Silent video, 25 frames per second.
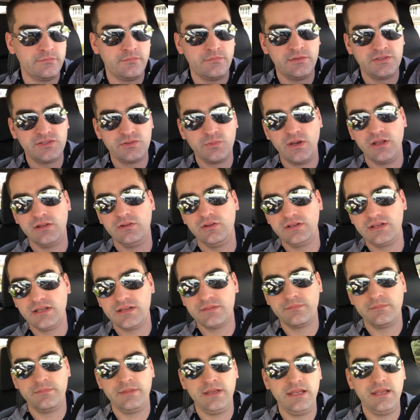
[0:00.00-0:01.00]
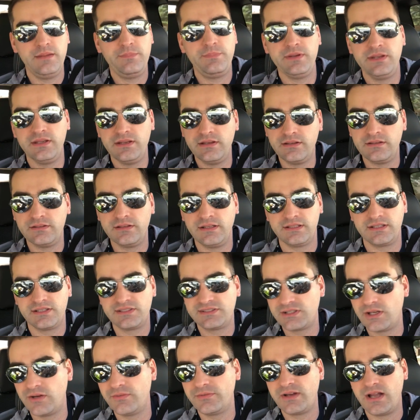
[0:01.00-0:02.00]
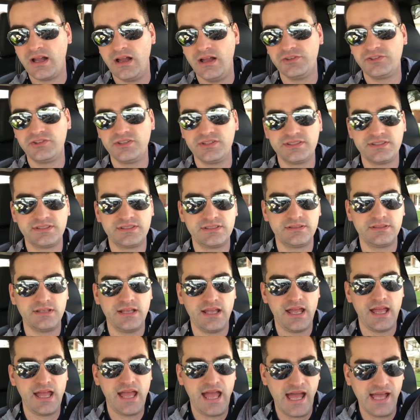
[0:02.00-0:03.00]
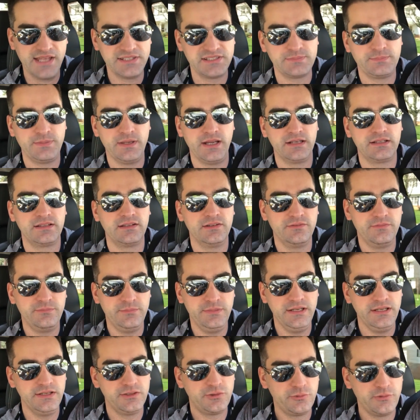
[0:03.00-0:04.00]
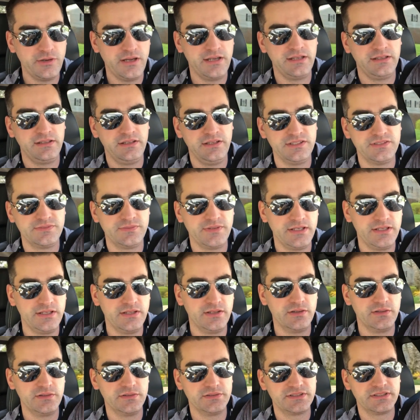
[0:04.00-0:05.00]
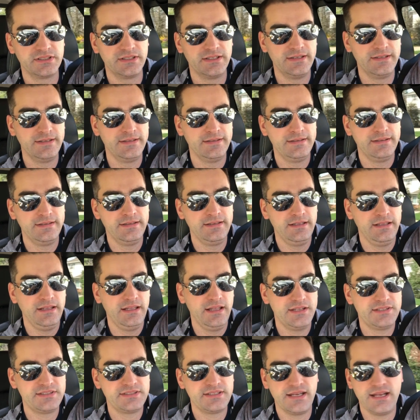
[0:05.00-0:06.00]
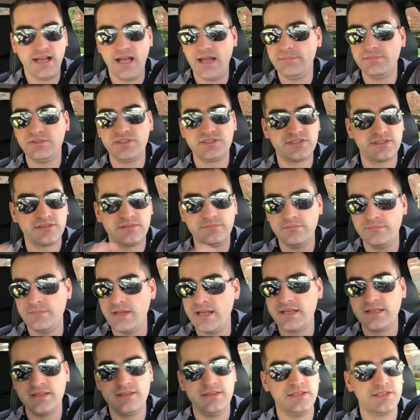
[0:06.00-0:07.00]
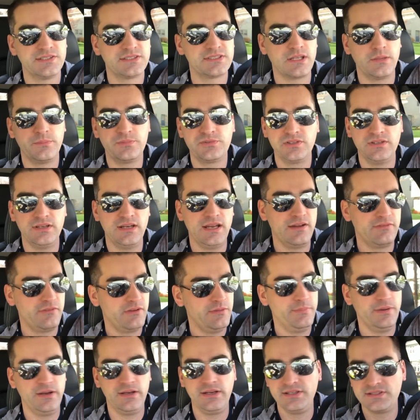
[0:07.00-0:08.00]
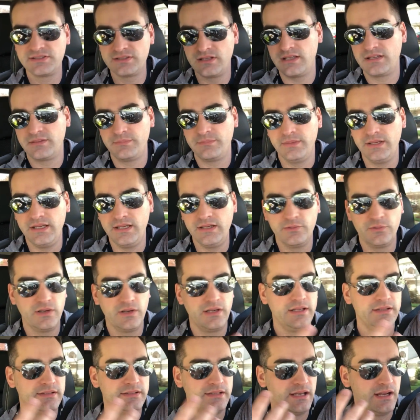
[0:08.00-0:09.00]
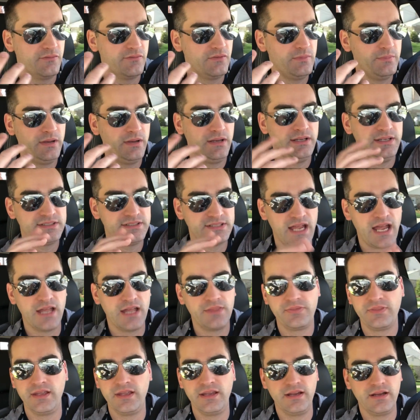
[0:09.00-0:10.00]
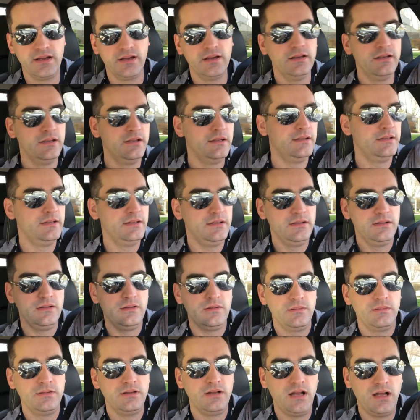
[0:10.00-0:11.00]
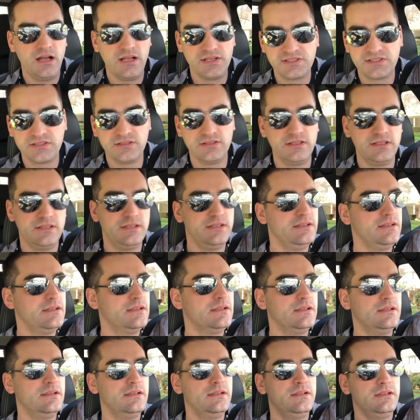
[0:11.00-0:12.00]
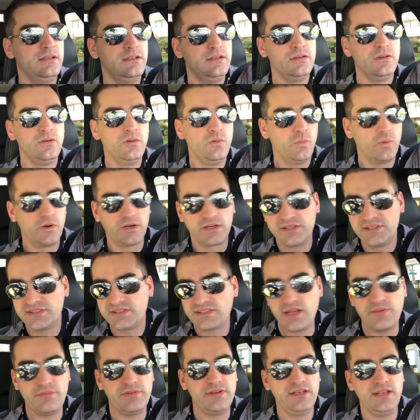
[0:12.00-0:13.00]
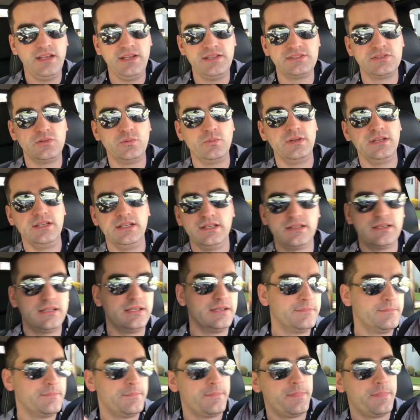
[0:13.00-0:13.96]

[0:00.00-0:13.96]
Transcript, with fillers: So I look at me being like the self-conscious aspect of me creating these videos it's that I'm just making the assumption that everybody's like me, right? That everybody's out there hustling, working seven days a week,